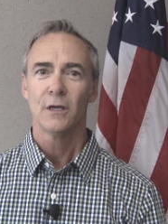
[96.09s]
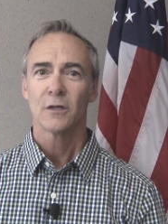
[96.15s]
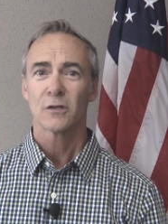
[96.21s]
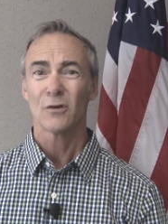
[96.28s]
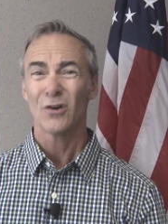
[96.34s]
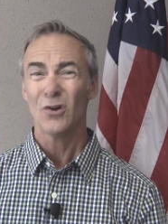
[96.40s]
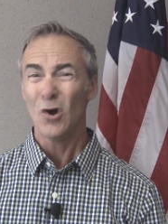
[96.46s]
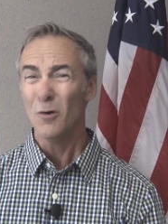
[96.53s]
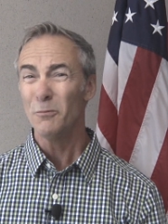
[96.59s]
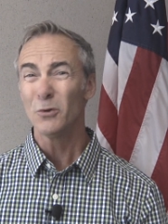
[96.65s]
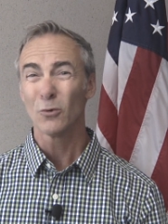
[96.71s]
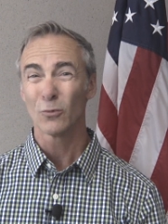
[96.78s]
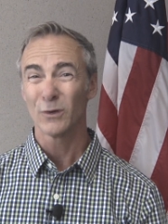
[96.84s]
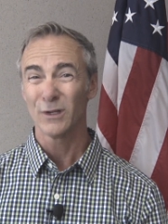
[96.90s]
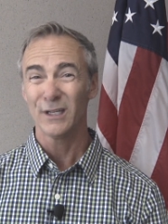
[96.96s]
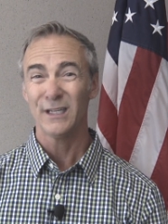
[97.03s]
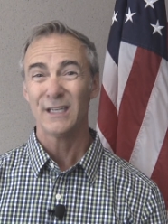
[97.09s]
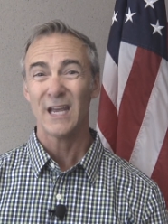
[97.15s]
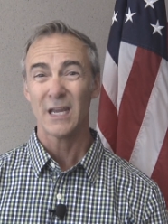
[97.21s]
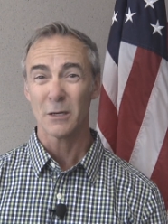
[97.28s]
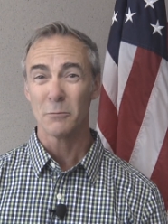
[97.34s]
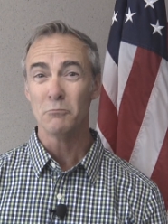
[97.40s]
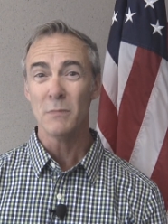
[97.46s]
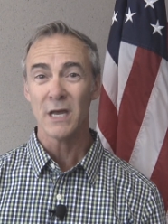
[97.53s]
So I hope you'll really
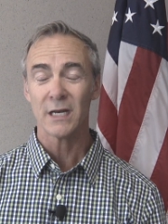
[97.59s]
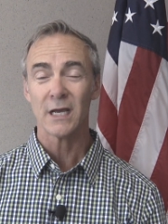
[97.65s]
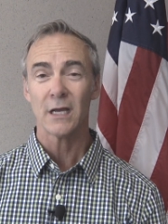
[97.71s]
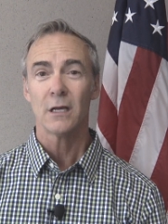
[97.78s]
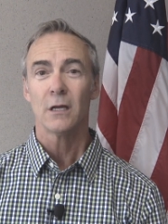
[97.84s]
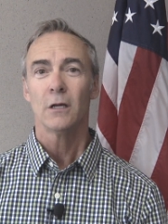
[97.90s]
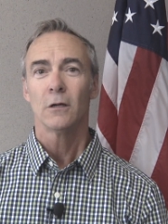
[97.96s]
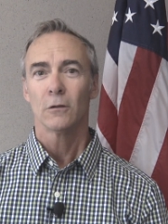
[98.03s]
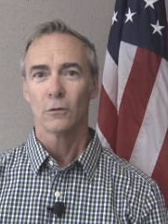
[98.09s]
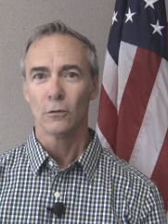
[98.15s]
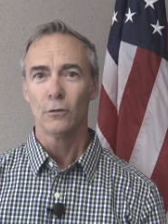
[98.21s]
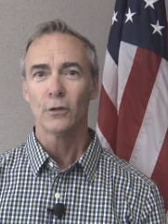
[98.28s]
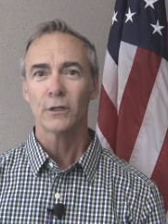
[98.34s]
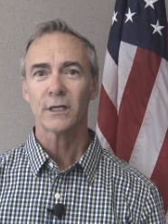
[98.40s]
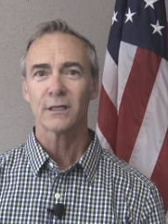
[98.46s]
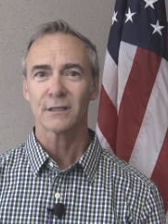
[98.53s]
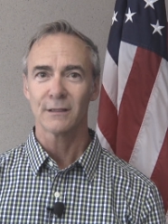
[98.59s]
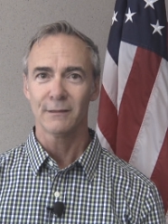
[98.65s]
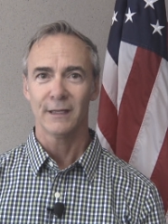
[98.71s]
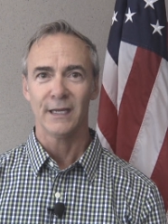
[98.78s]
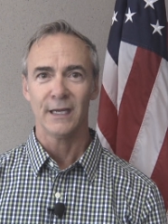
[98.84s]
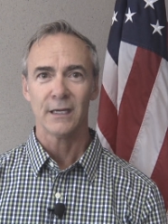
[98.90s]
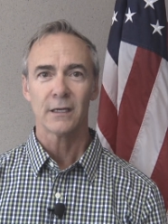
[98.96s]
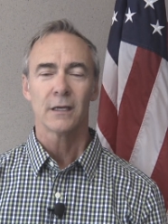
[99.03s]
take a minute, look at the
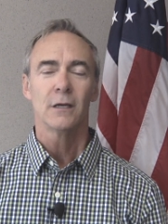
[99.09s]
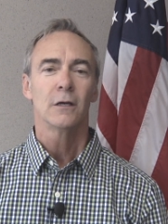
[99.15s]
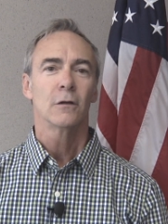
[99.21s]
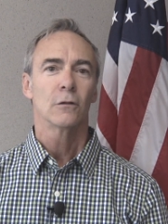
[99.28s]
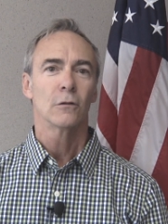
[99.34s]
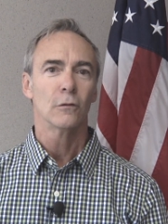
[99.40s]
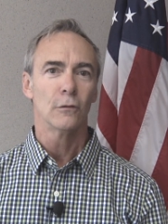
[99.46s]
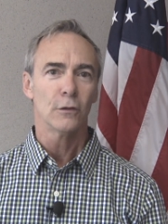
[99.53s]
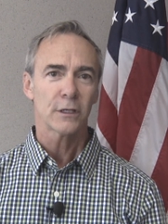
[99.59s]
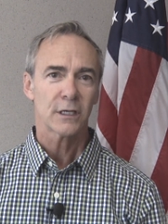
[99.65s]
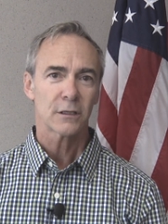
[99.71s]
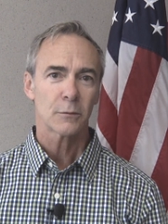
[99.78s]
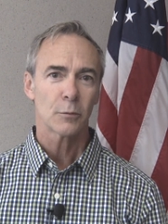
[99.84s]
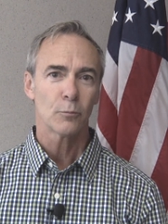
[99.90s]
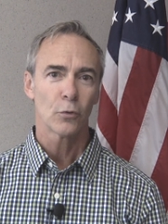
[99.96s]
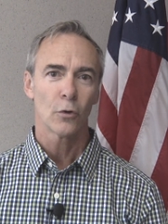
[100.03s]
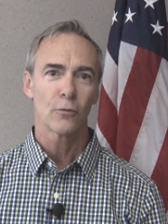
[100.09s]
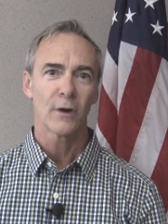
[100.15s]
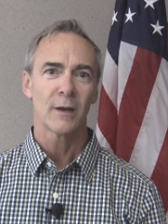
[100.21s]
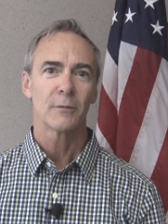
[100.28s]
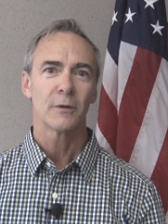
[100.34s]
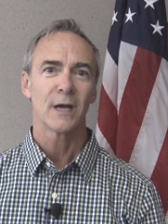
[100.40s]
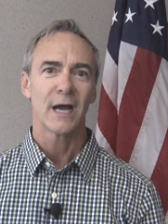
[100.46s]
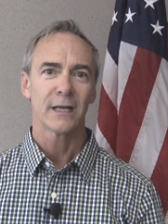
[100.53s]
link, look at the
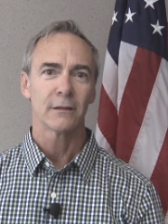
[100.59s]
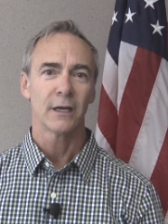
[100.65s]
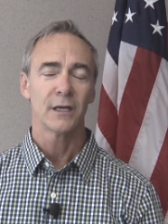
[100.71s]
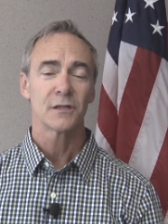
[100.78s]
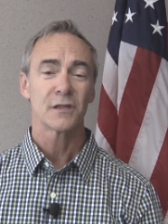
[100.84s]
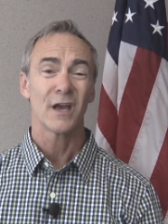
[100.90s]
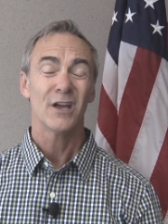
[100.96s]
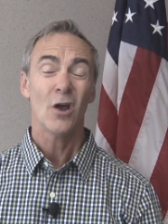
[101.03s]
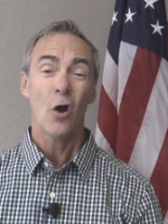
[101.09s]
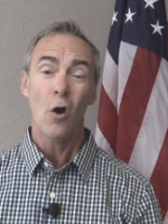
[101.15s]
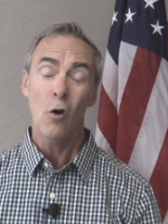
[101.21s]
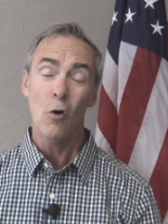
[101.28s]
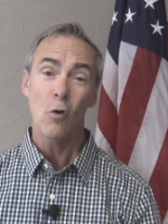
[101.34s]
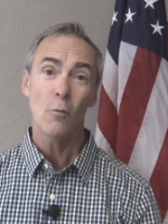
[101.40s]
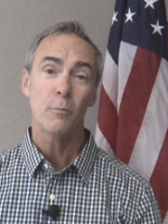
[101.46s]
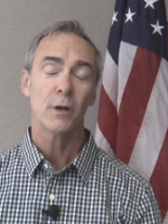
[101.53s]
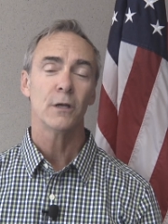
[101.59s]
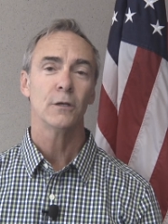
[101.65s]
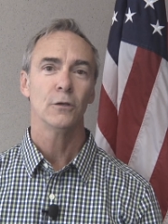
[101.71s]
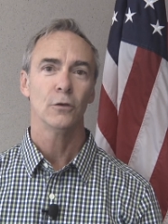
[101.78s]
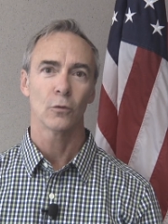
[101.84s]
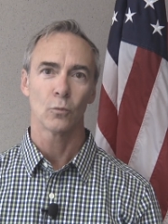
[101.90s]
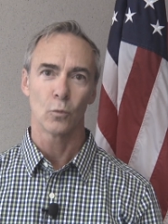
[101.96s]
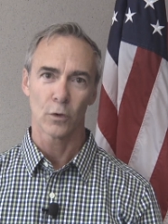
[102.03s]
program guidelines. I hope
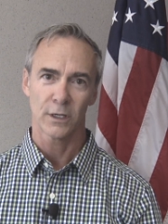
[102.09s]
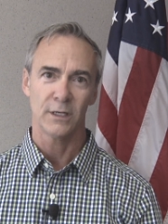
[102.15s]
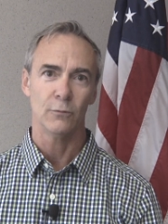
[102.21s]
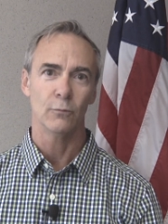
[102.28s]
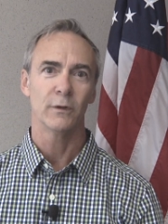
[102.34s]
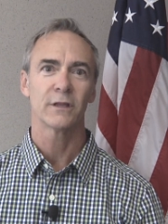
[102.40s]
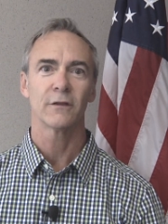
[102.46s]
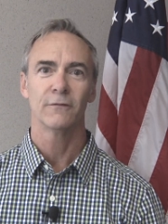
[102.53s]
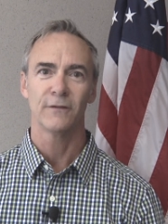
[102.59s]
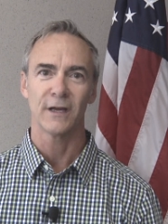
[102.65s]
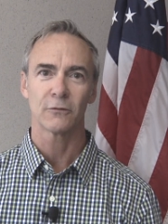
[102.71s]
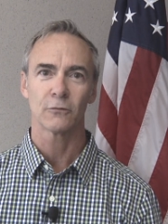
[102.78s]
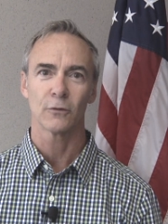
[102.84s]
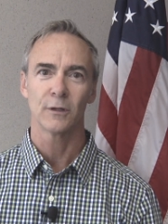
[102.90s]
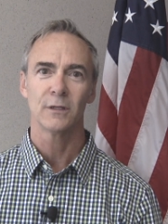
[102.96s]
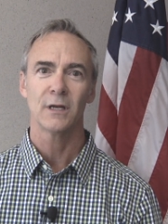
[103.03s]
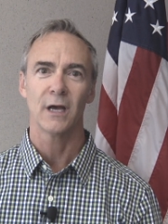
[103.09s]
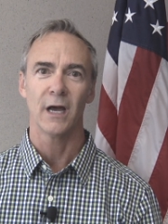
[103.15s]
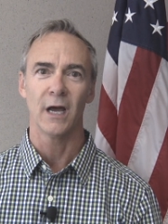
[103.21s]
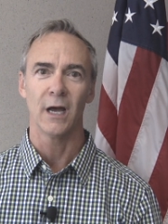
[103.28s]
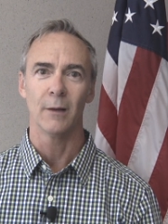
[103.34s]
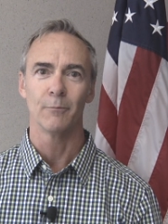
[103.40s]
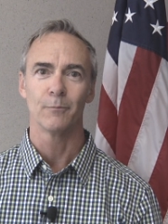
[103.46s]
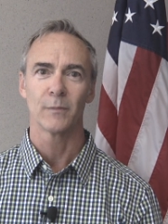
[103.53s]
you're working with a veteran.
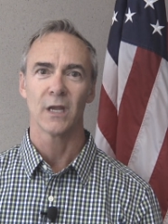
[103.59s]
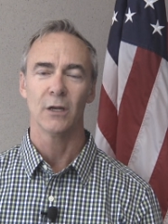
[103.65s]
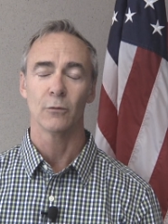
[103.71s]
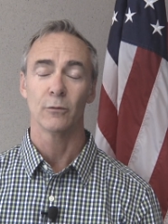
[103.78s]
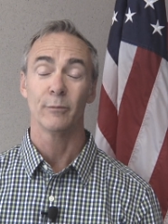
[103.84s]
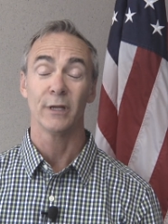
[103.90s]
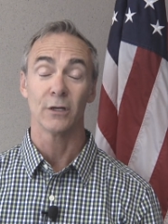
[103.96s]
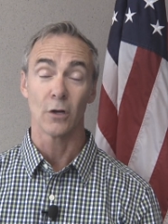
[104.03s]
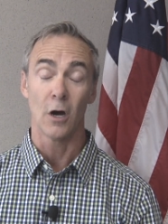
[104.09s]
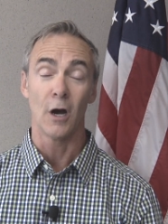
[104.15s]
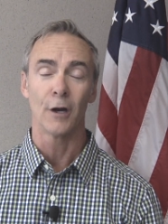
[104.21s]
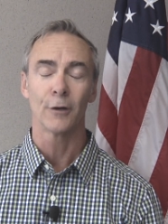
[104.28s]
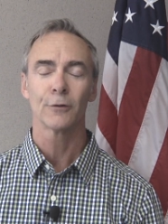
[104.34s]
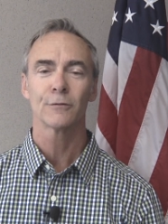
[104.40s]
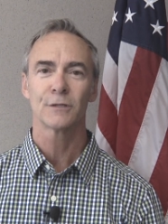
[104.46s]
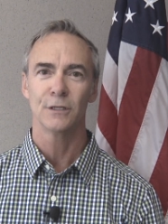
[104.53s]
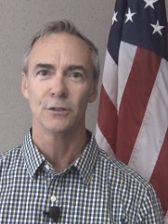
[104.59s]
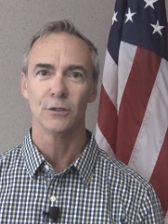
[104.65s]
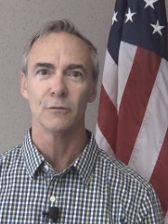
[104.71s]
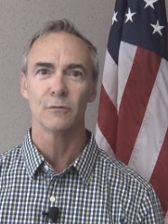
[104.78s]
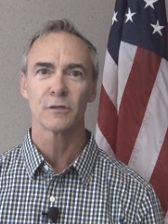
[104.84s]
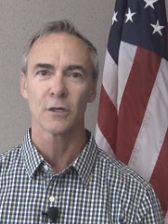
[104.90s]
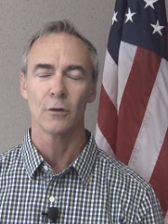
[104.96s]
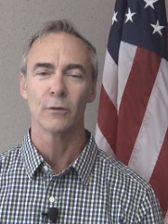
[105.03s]
Um, it would be an honor to
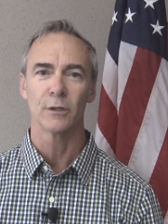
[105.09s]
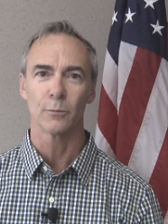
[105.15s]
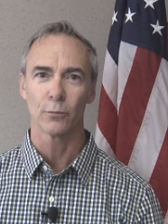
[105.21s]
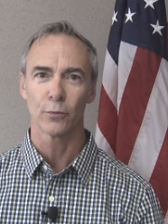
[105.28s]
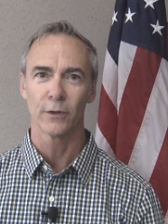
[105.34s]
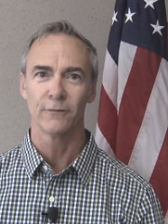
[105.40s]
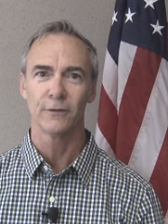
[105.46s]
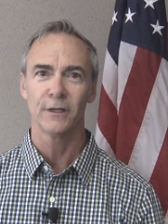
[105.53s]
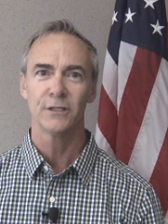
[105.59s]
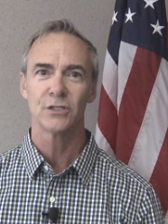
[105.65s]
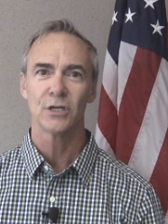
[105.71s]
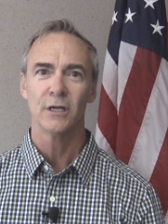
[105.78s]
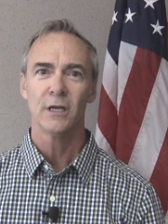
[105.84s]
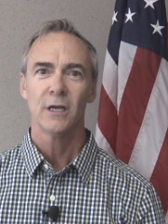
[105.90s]
do so and a privilege